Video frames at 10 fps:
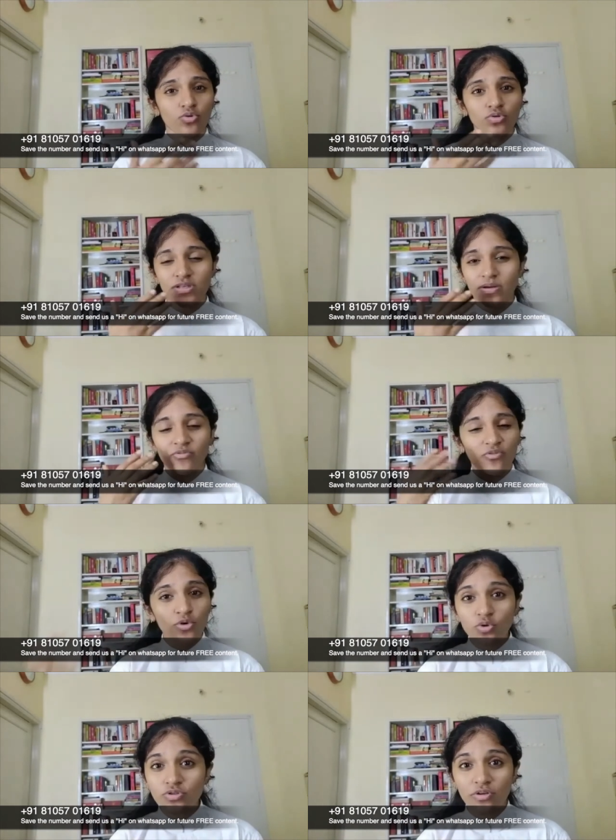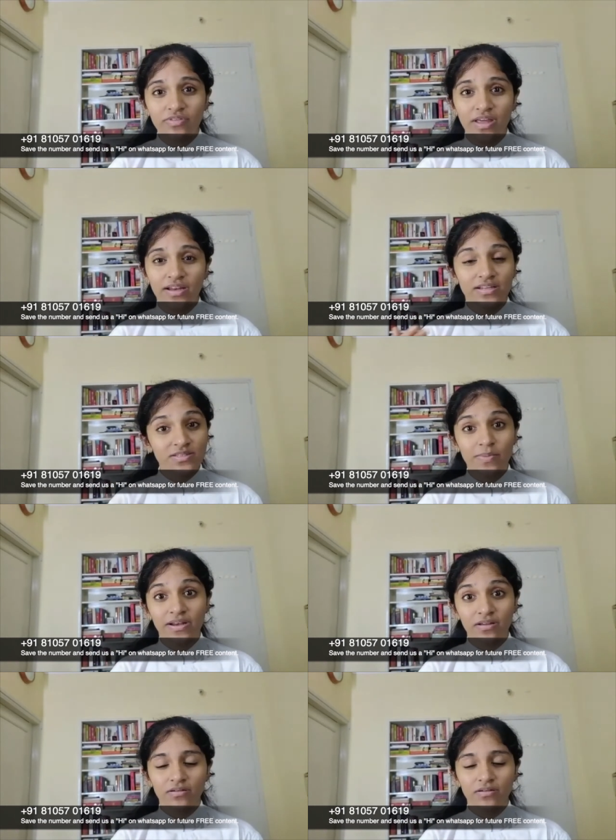some photos of that, it's better.